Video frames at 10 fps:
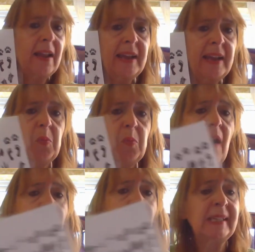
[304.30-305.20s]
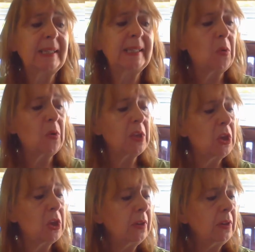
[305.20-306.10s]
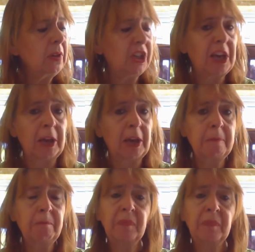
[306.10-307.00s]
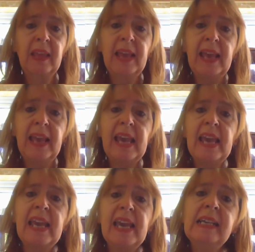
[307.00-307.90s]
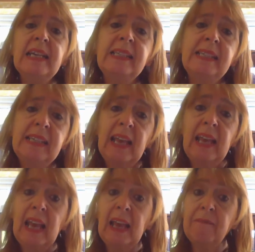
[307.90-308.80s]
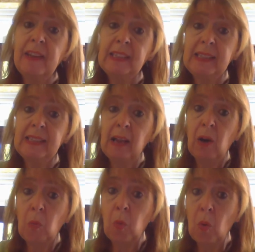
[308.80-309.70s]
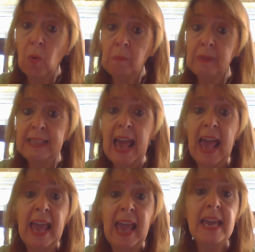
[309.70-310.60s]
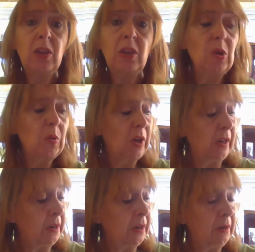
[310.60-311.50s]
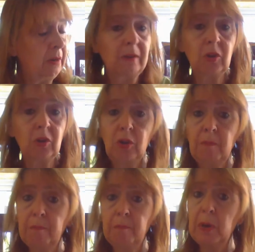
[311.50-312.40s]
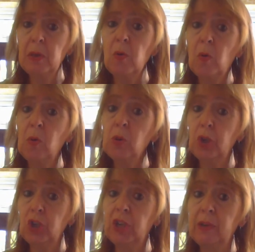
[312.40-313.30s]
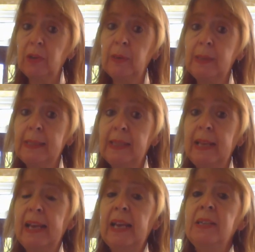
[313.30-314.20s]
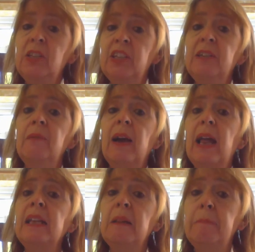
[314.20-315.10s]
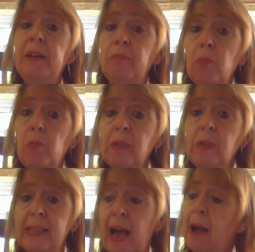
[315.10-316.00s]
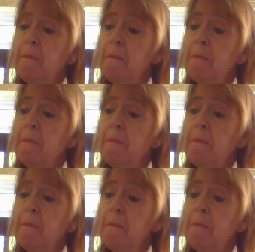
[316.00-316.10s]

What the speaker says: likewise, what you can do is, if it's a warm day, you can put your shoes into a little bit of water